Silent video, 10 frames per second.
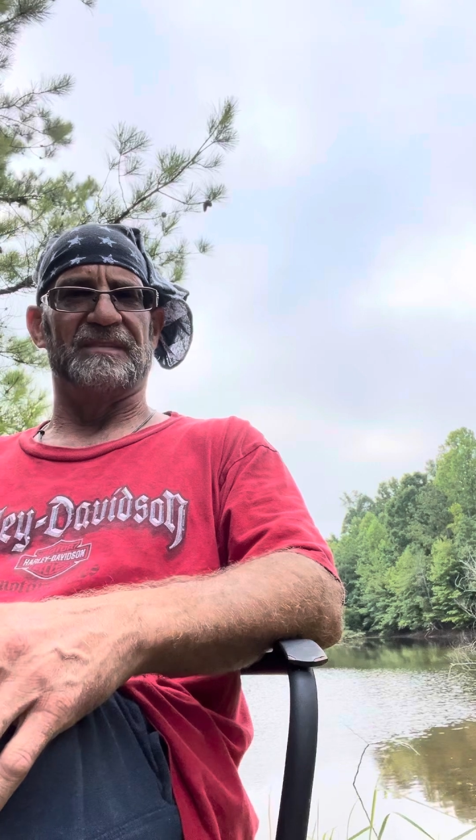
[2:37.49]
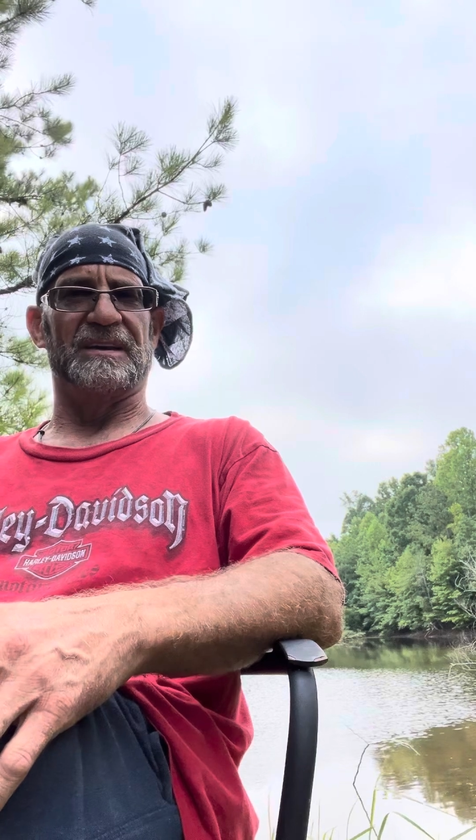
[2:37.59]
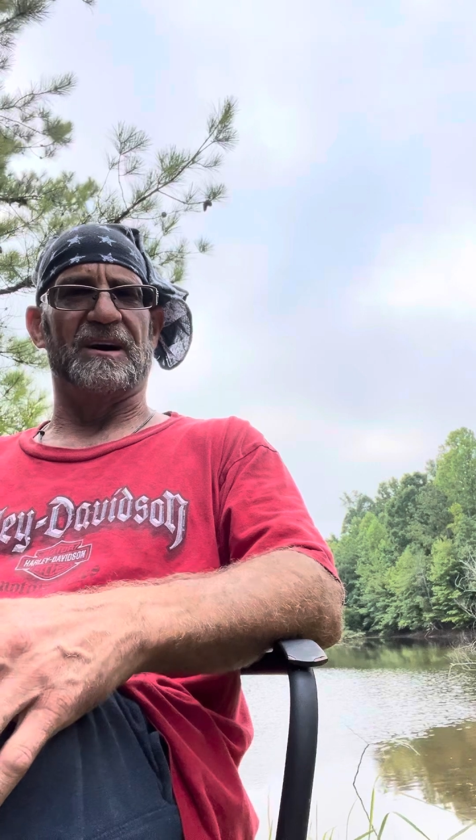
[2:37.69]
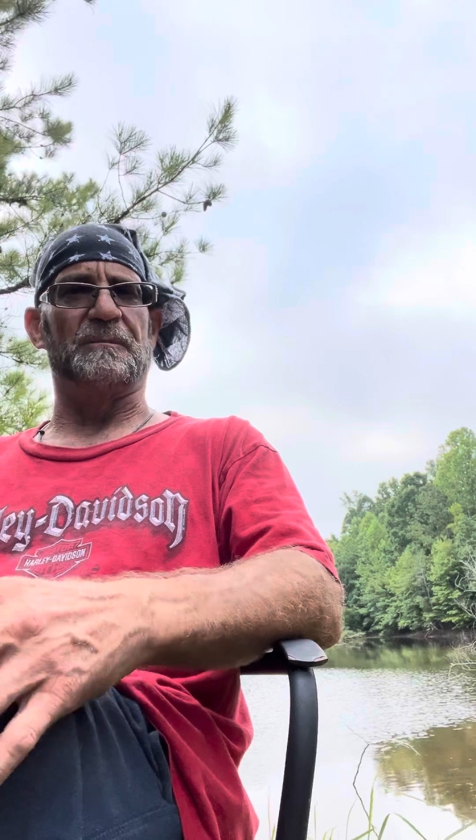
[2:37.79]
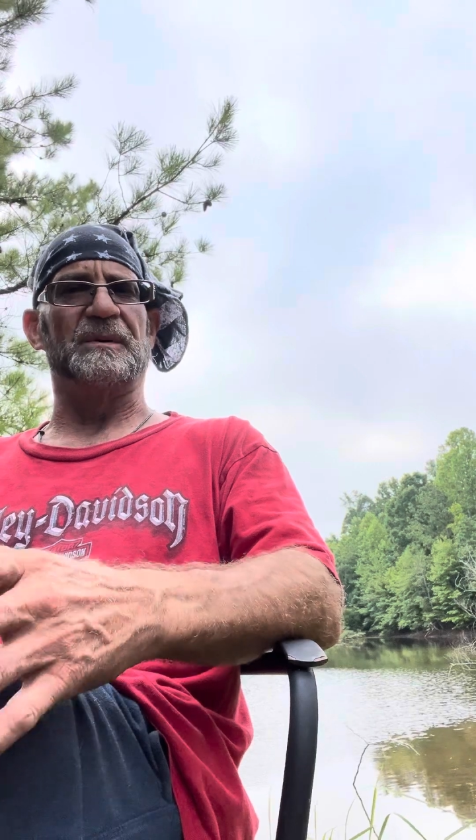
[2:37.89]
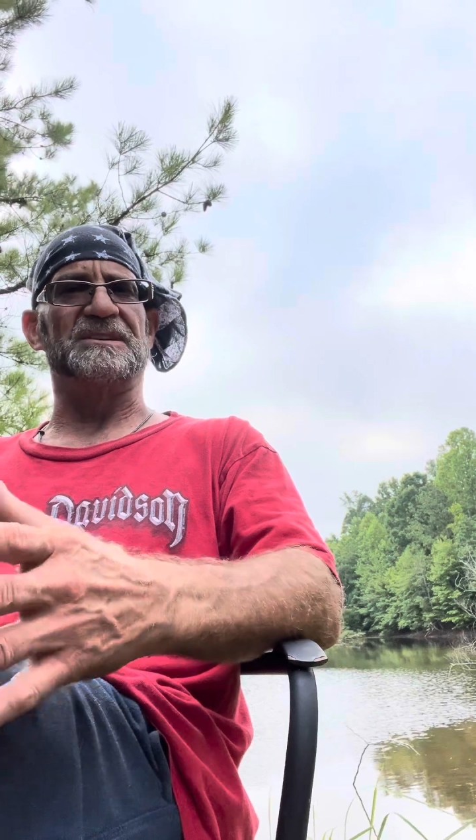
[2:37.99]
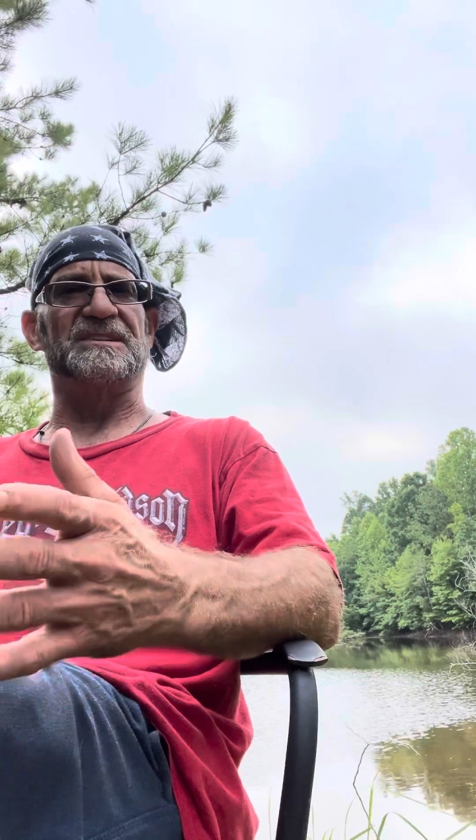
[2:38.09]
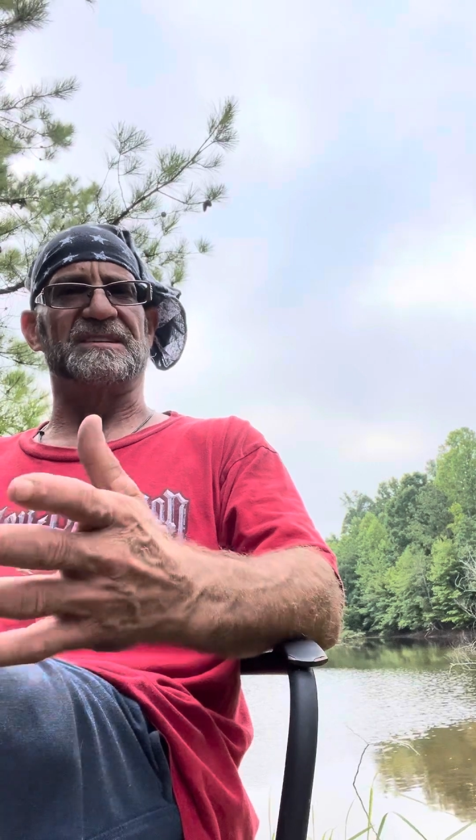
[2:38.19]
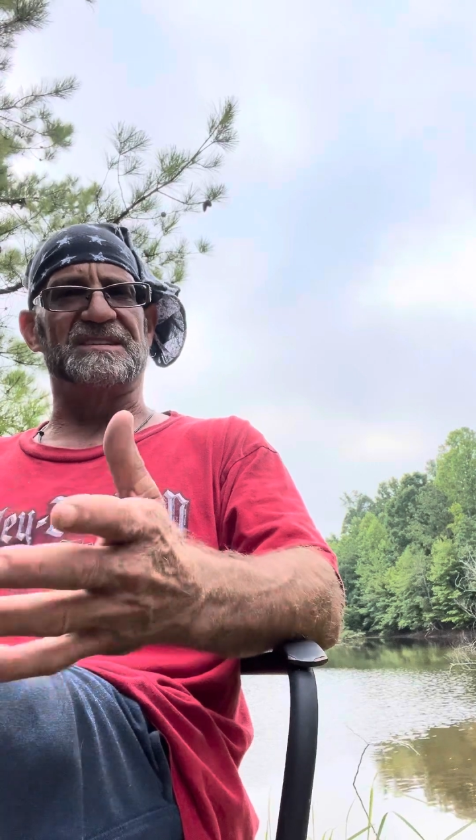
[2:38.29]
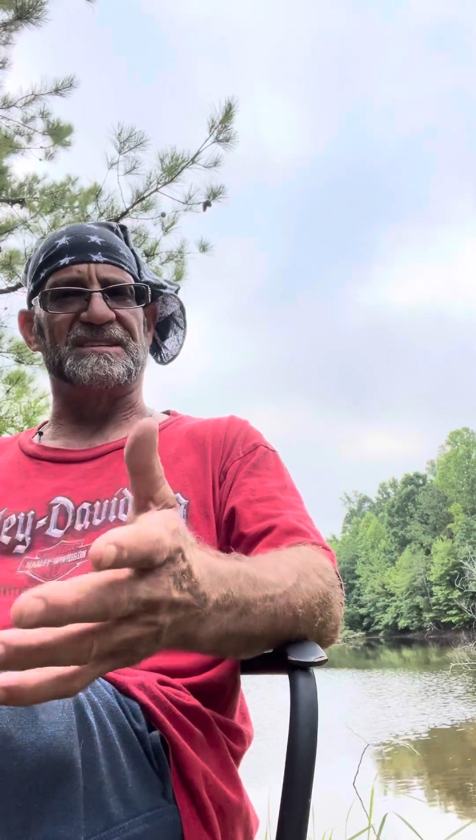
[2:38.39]
and help us
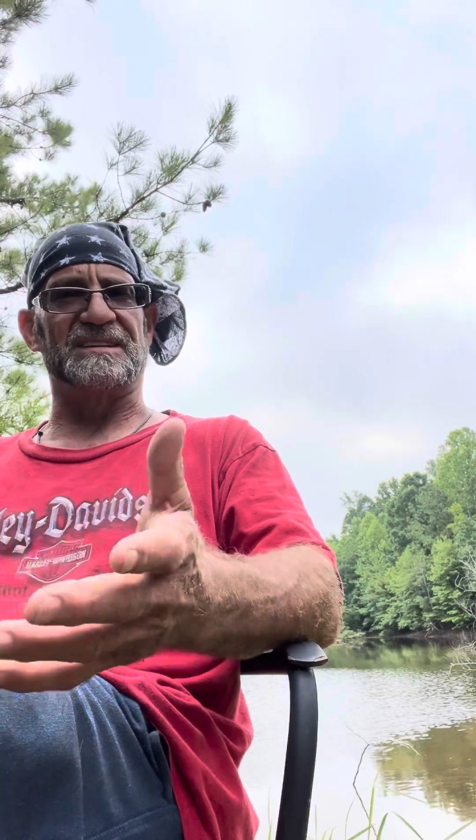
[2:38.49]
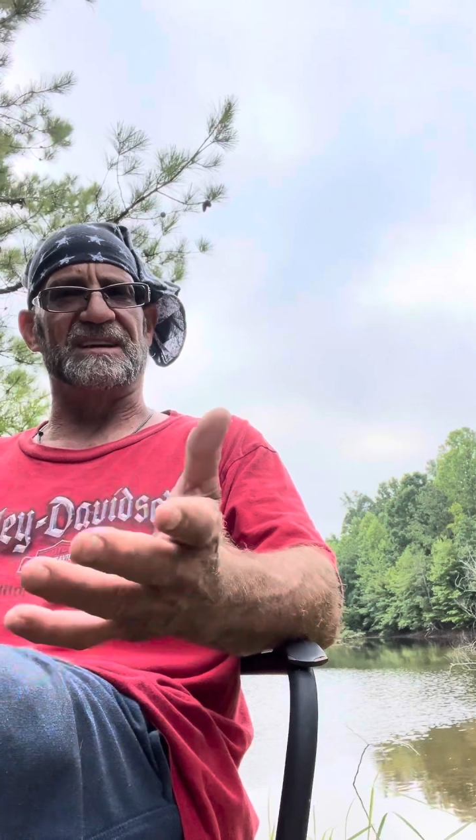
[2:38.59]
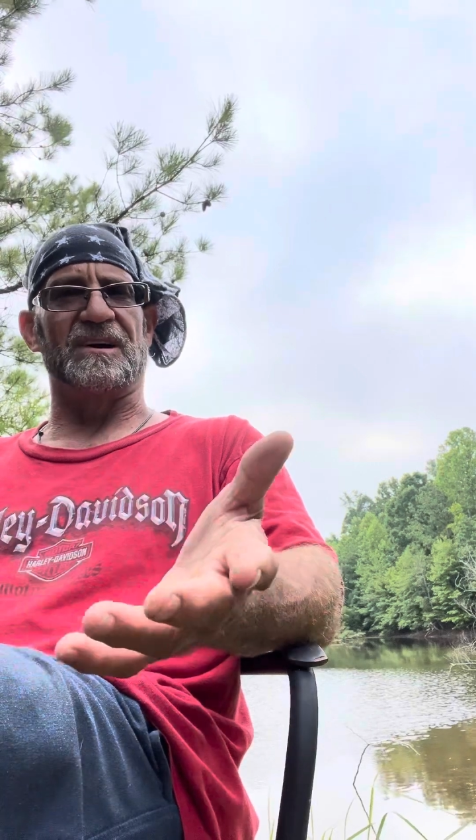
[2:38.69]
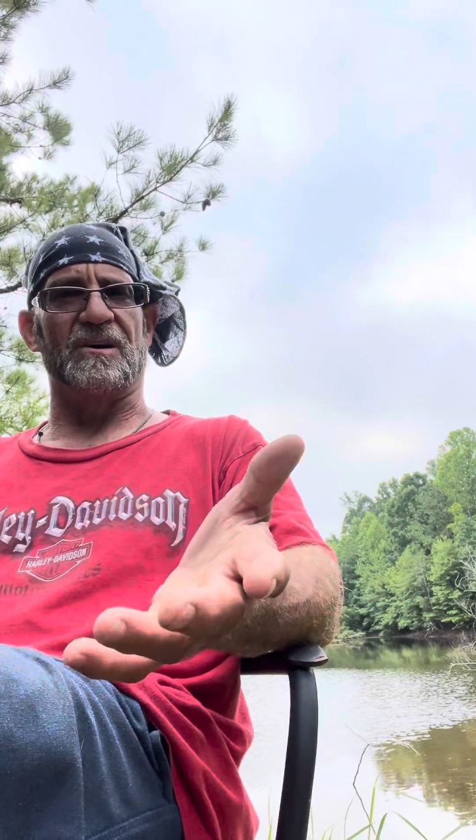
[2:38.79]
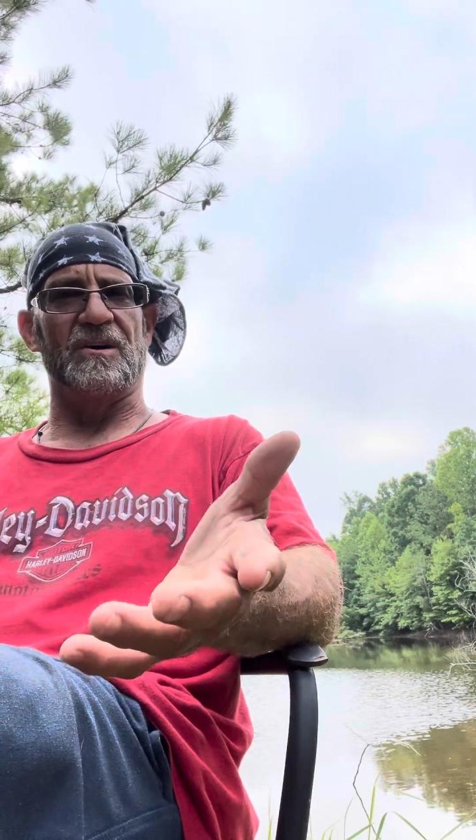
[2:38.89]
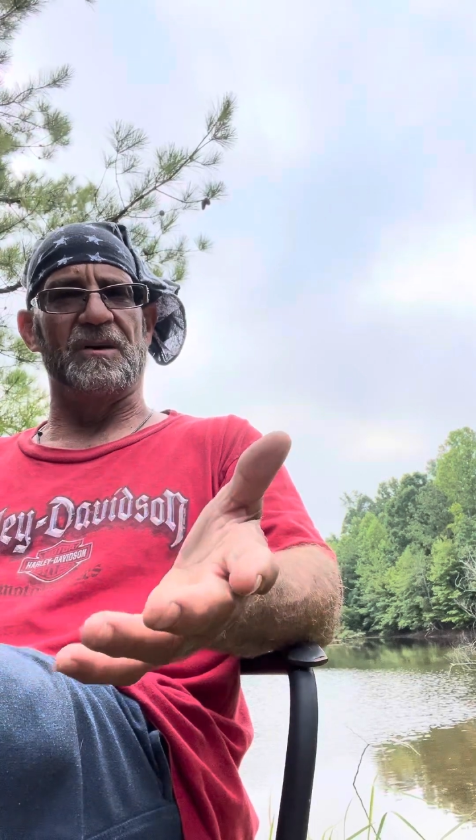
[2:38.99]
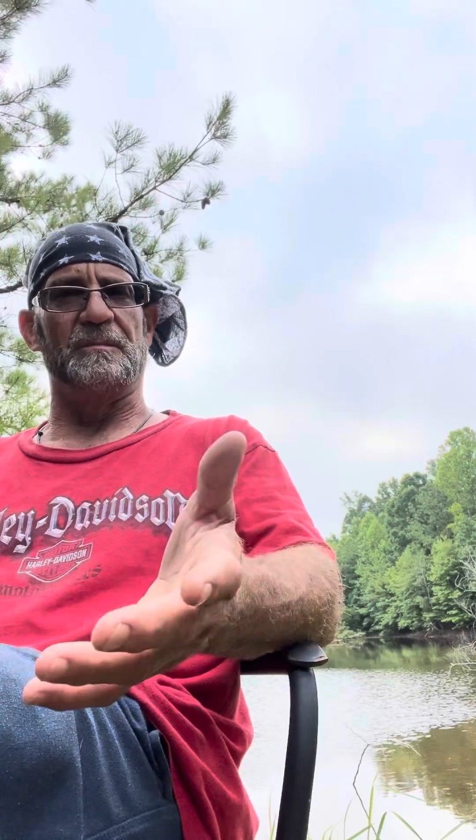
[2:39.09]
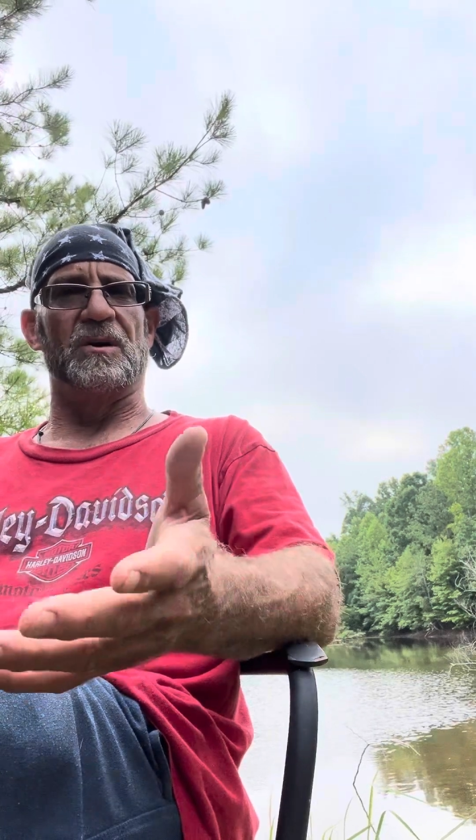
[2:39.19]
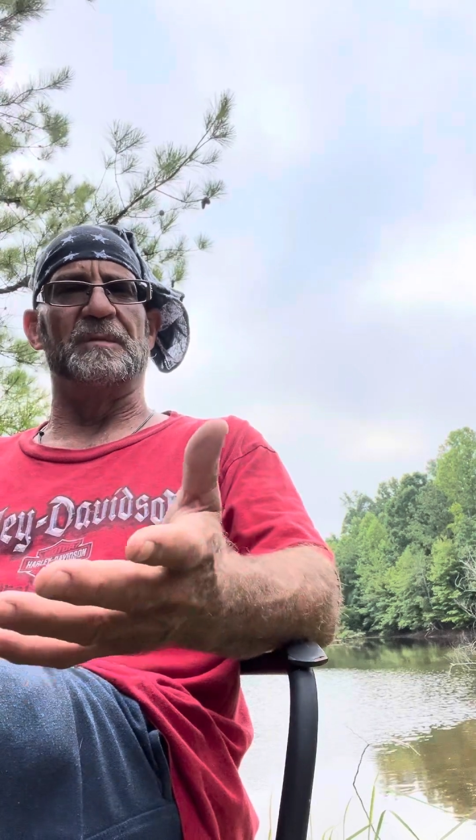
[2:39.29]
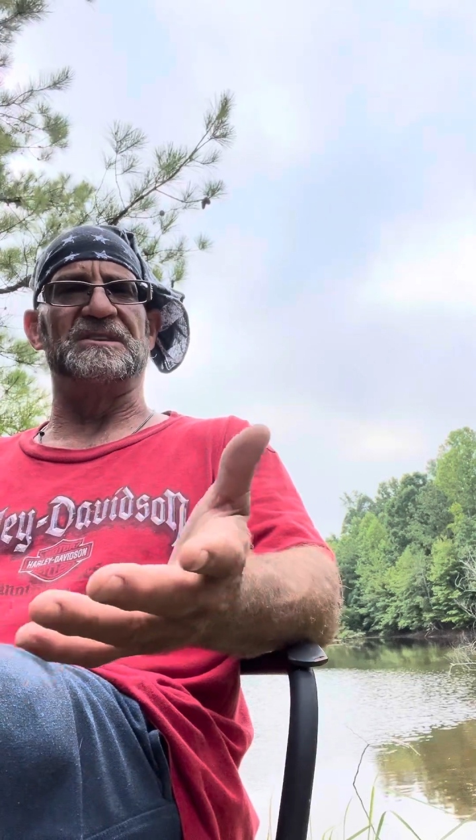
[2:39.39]
to see all the
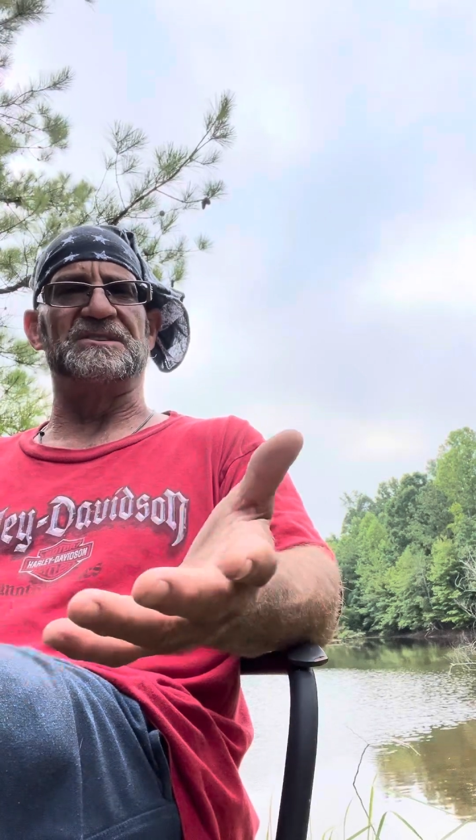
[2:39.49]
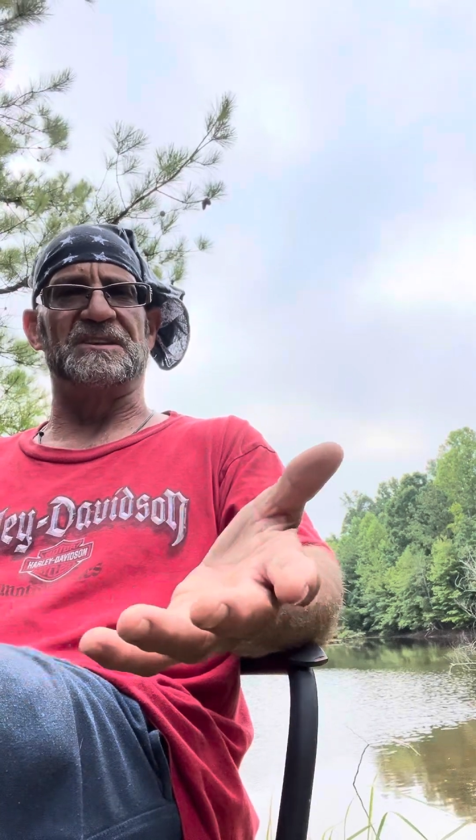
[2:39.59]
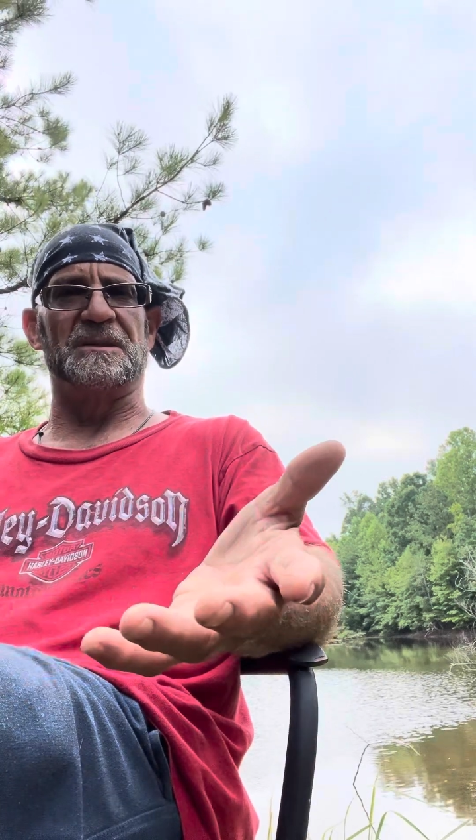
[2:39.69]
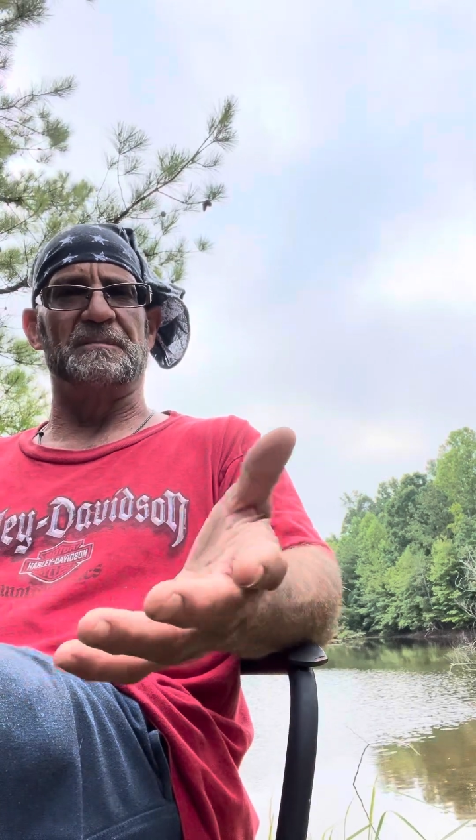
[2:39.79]
moments and the